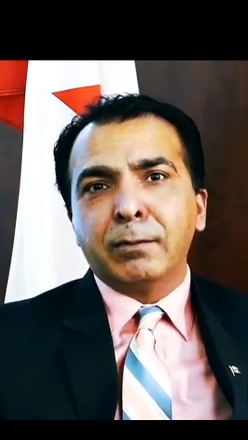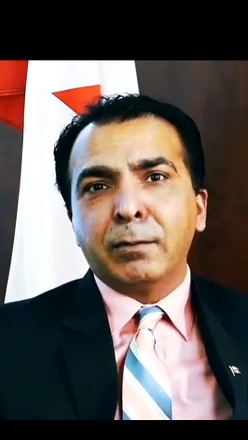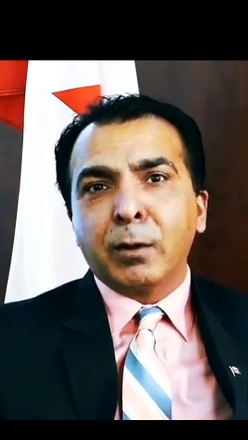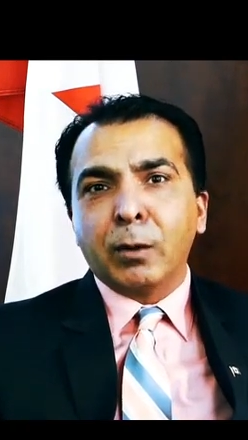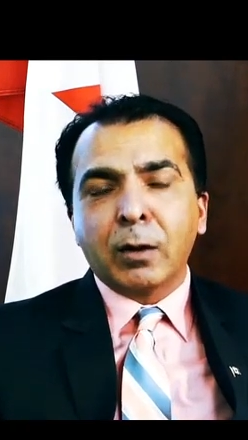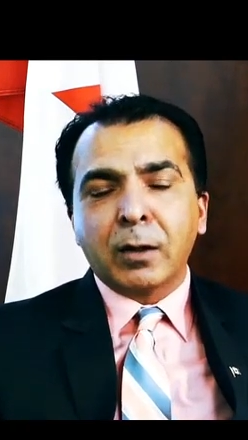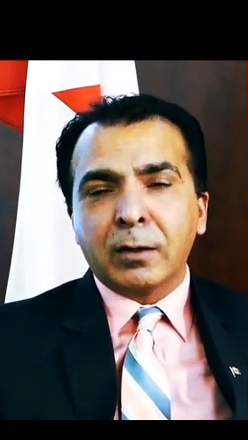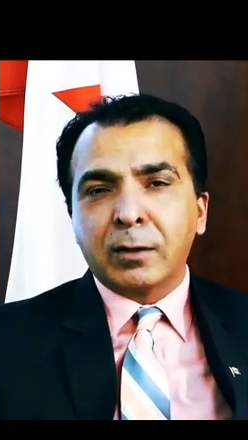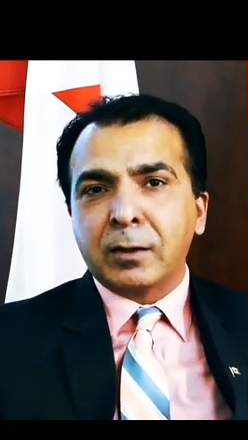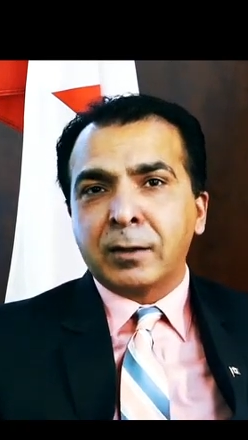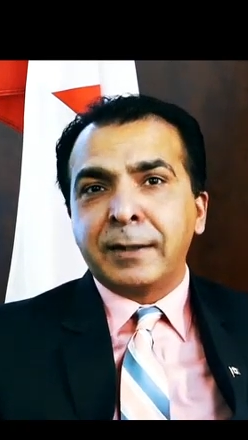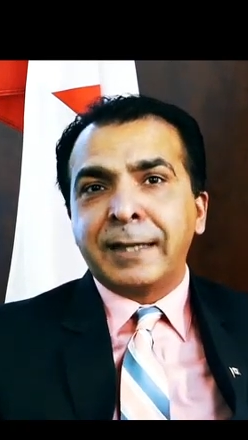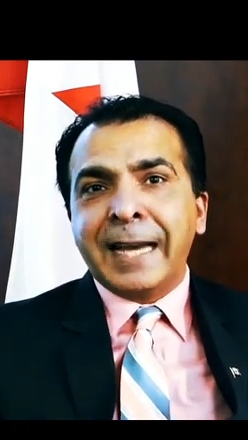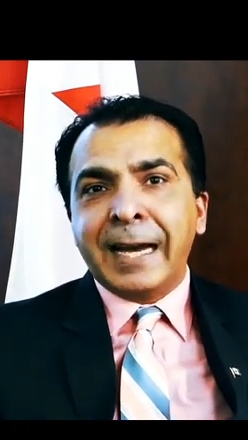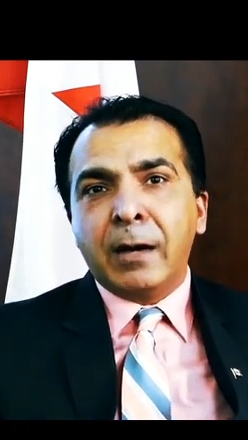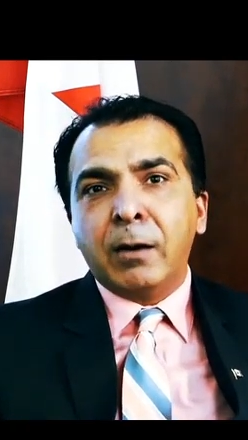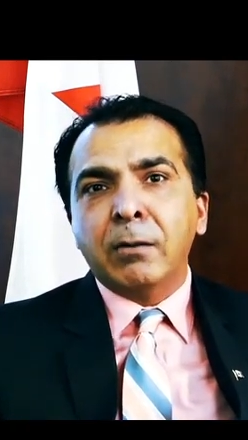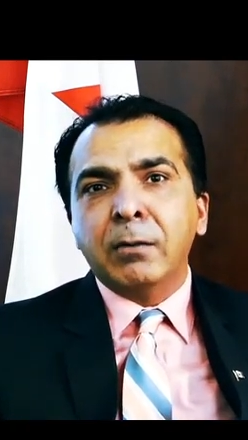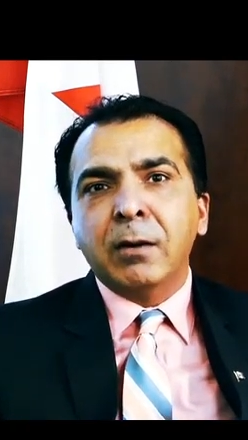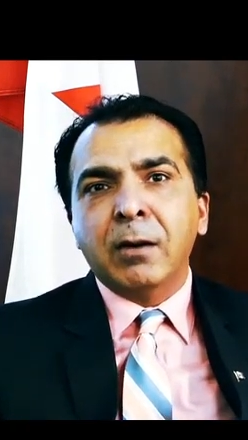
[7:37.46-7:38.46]
looked
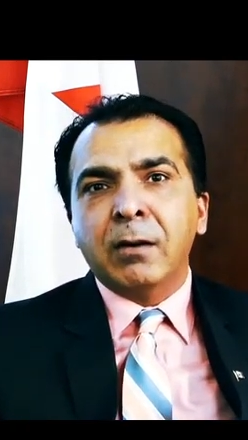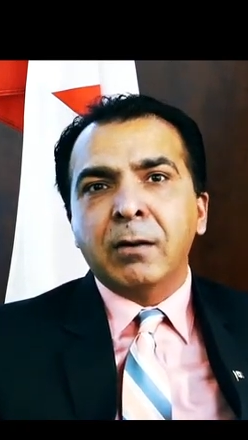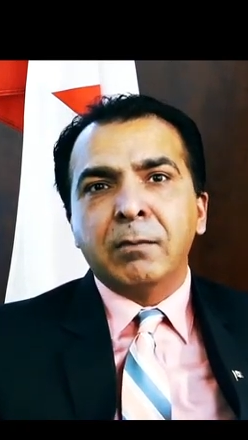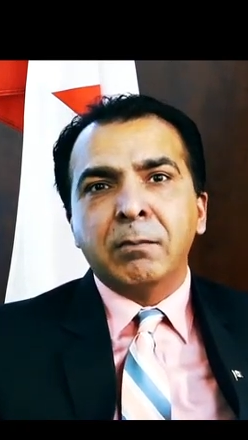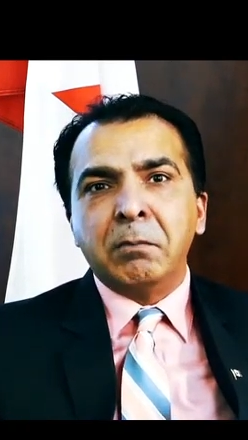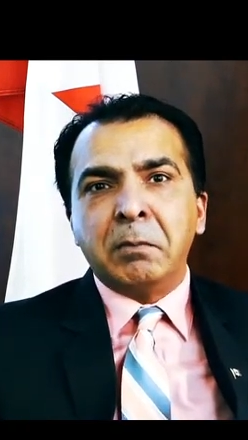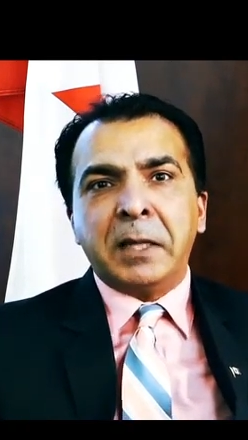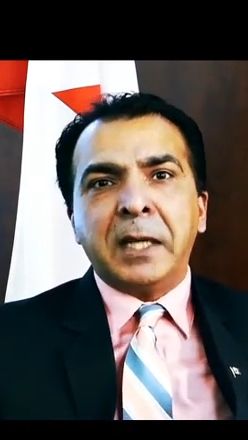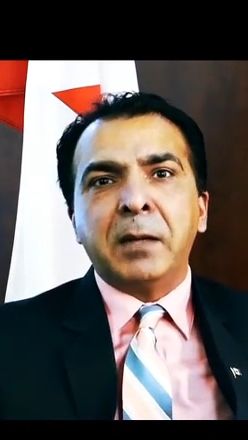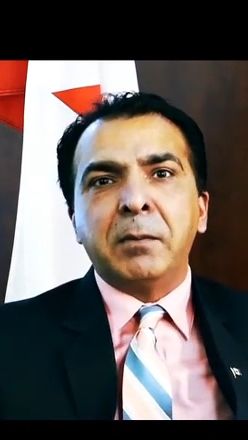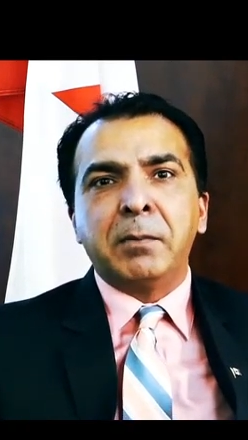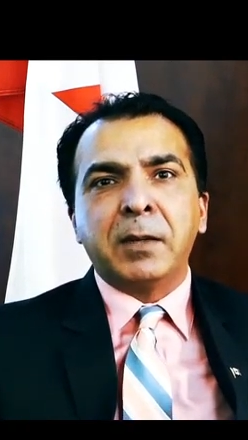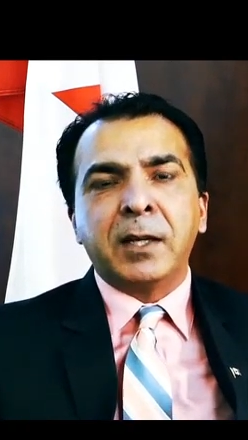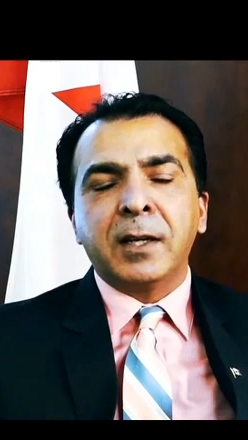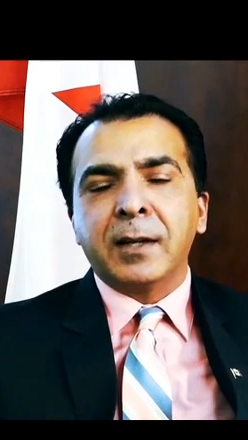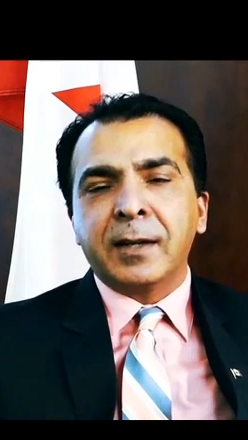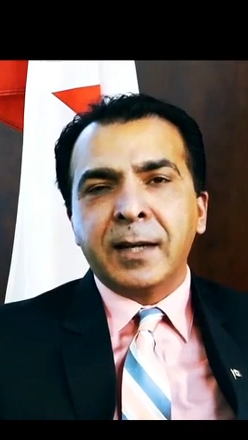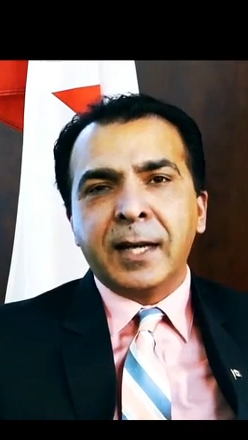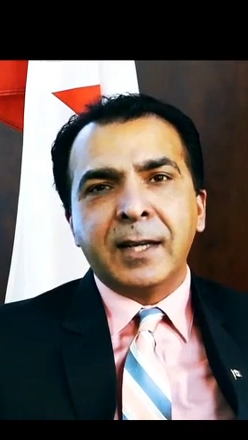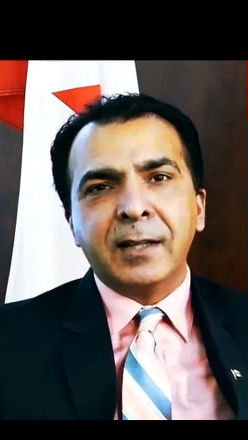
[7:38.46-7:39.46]
down on me being
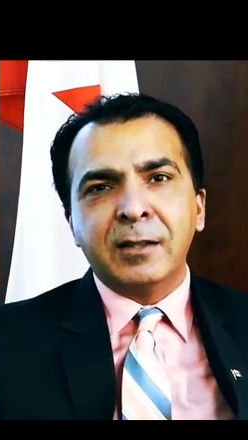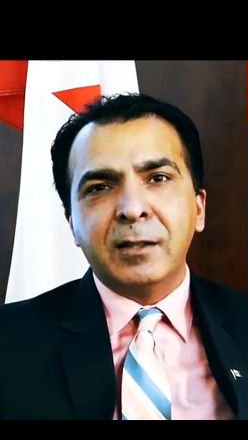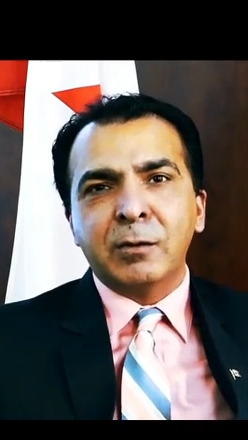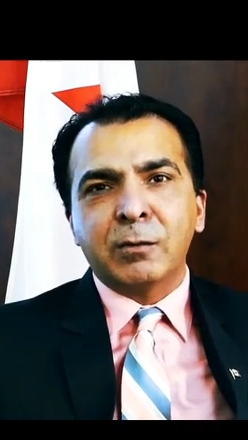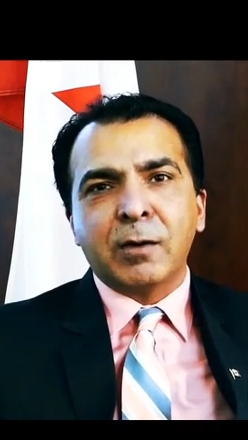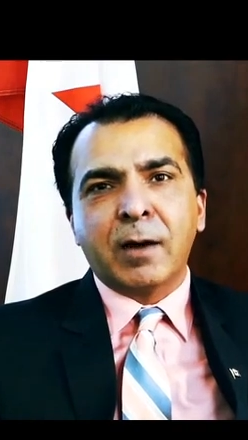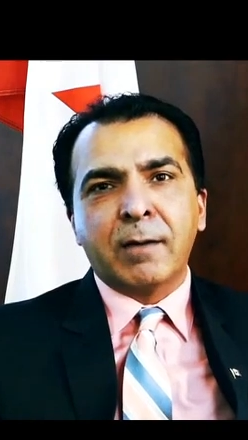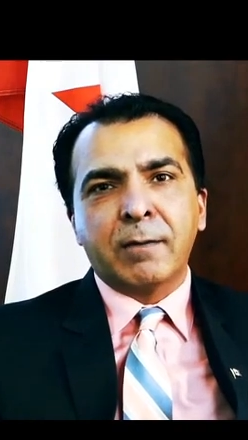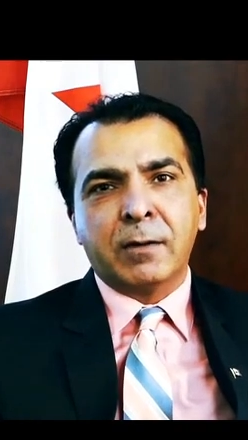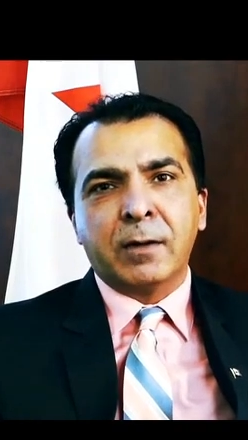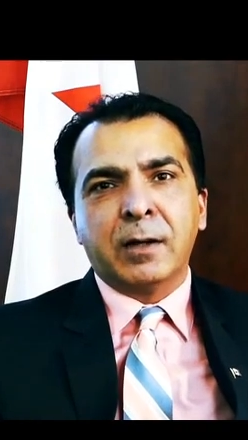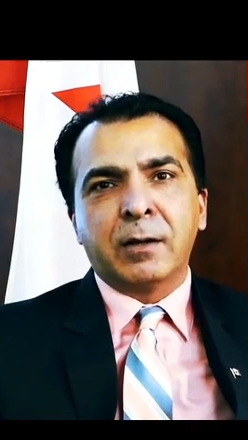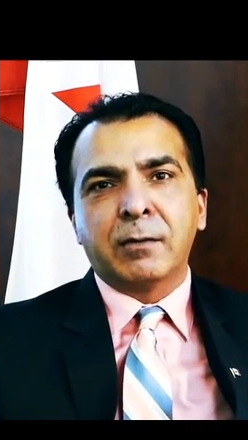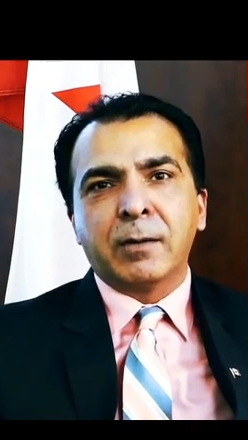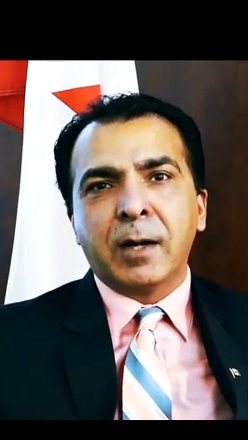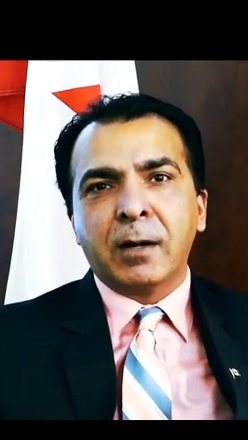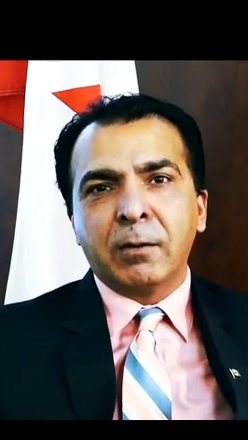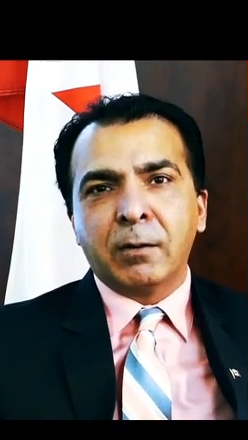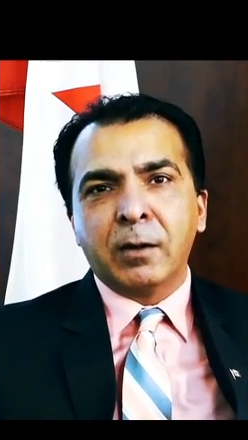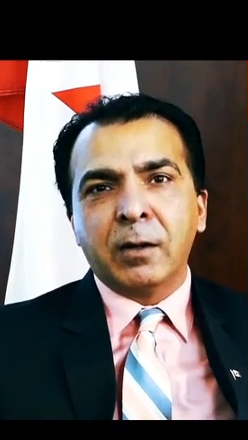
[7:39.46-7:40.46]
a taxi driver and
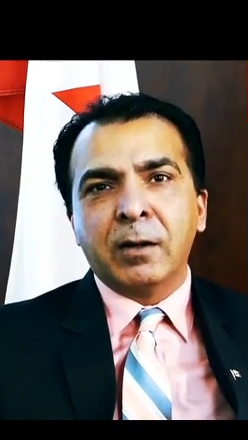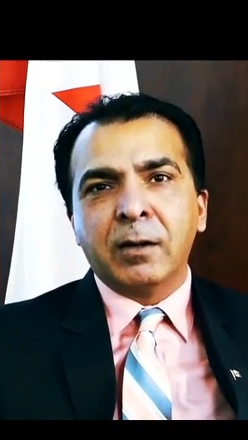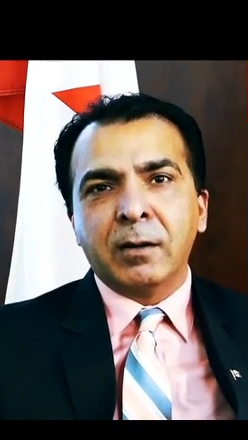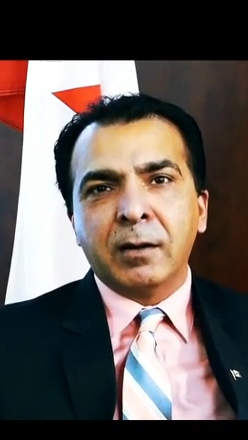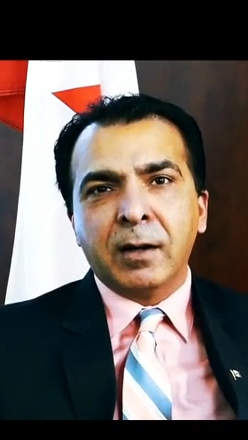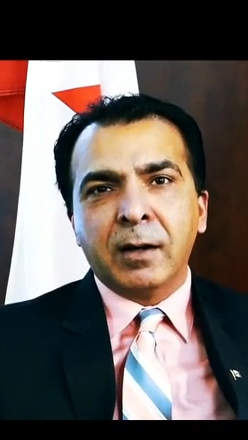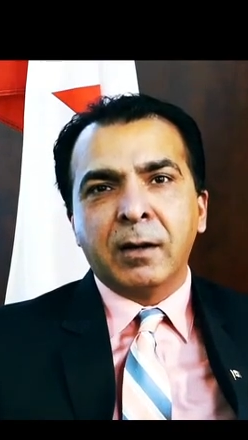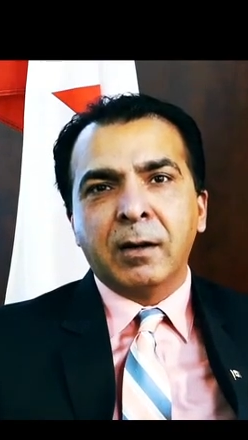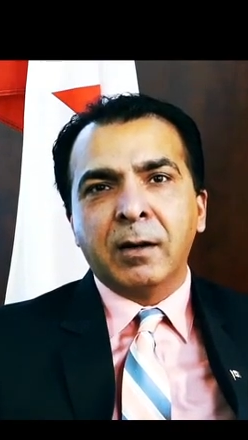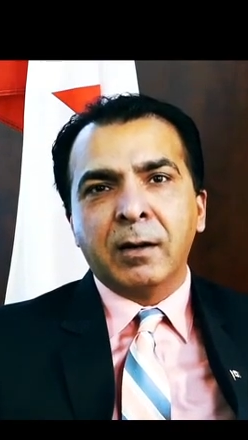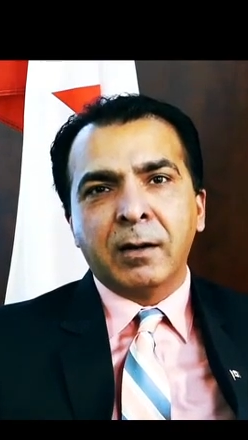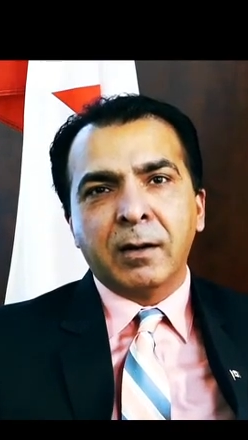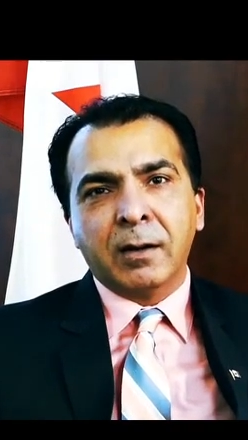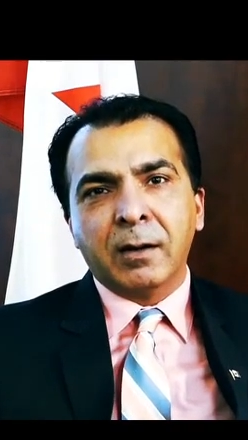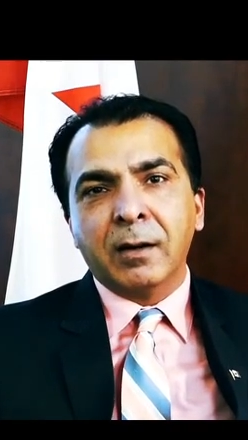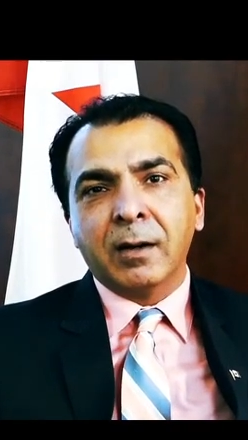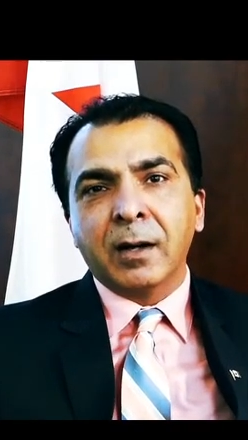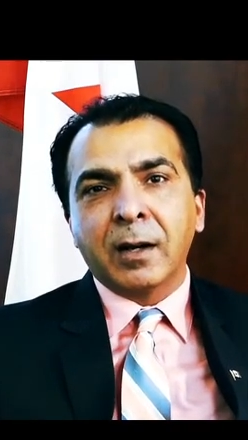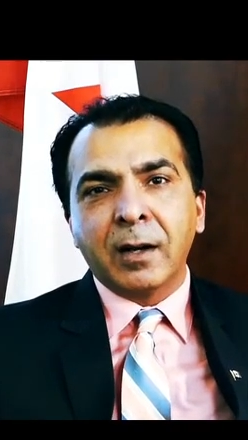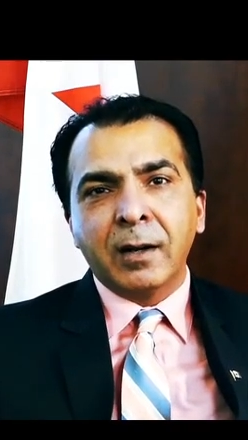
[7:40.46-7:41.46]
trying to
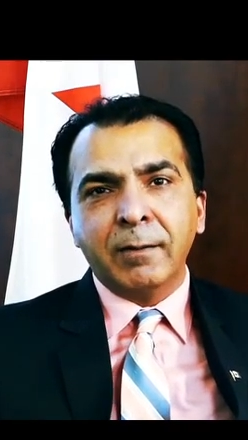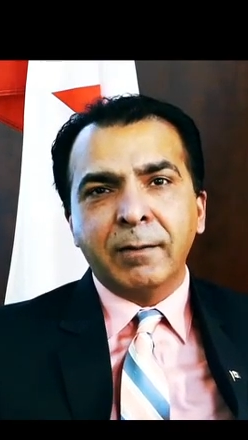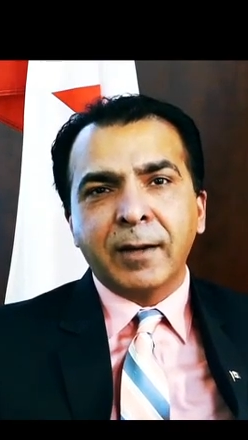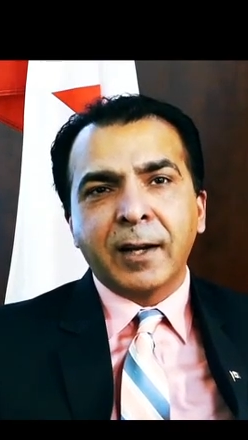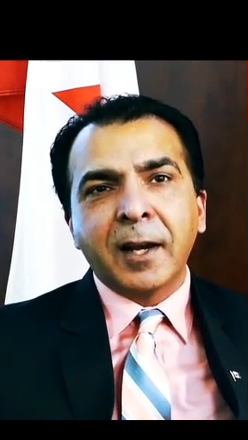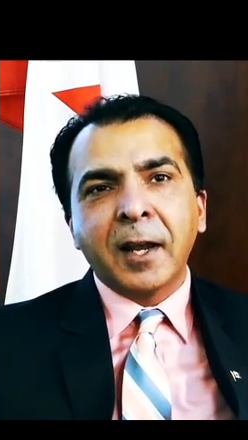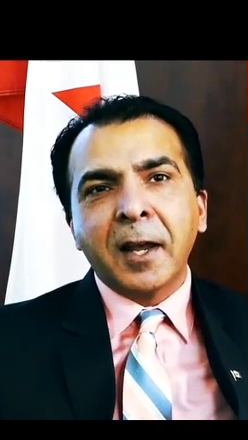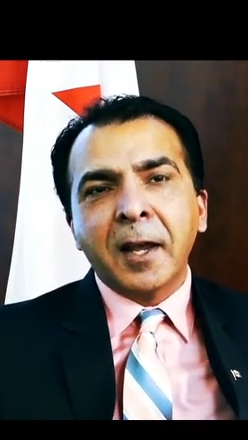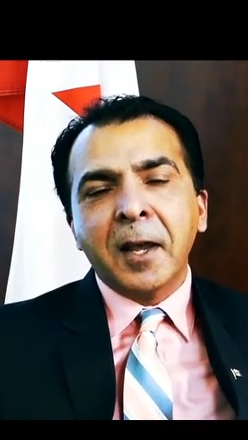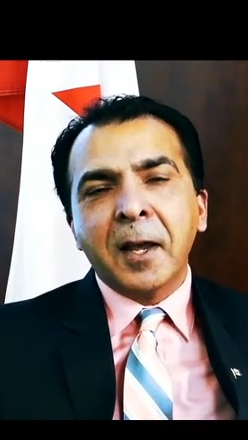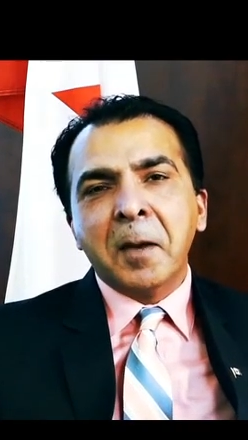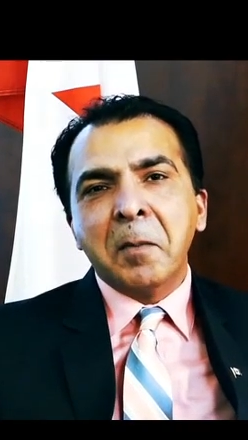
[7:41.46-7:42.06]
earn a living.